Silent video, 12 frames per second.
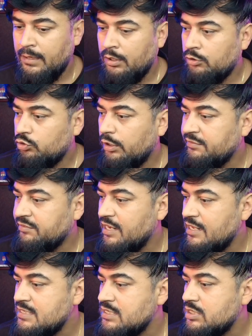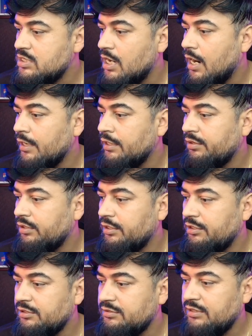So guys, let's start the
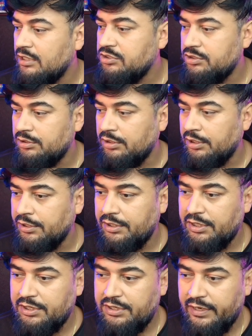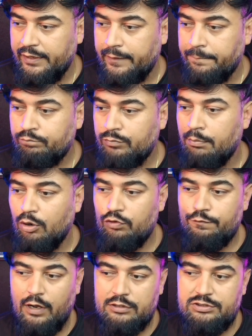discussion in detail
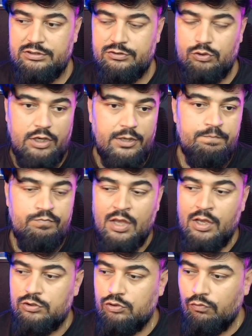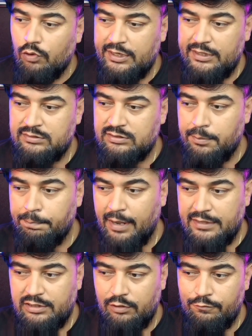about functions. Okay, so what is a
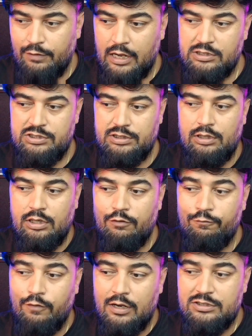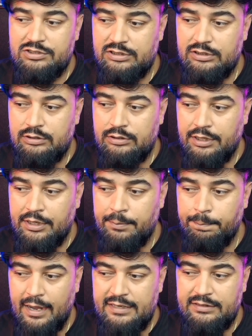Python function? A function in
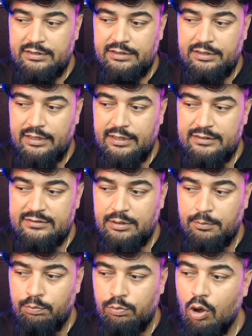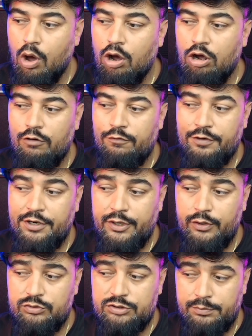Python is a block of
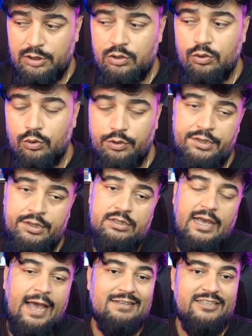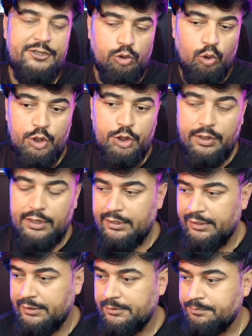reusable code, as I told you
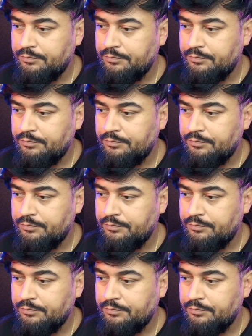earlier,